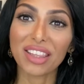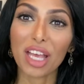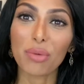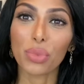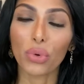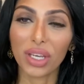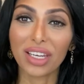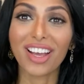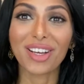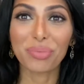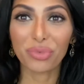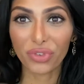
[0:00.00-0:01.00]
that point
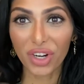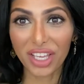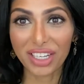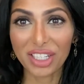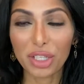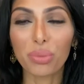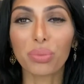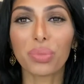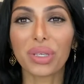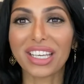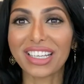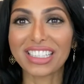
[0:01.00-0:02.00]
up front
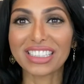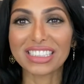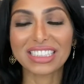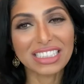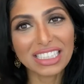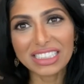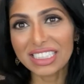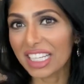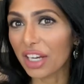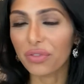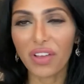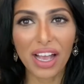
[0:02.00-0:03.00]
because this is
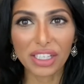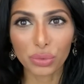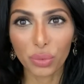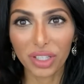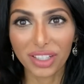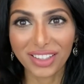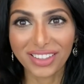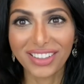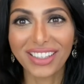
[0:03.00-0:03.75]
how facts work.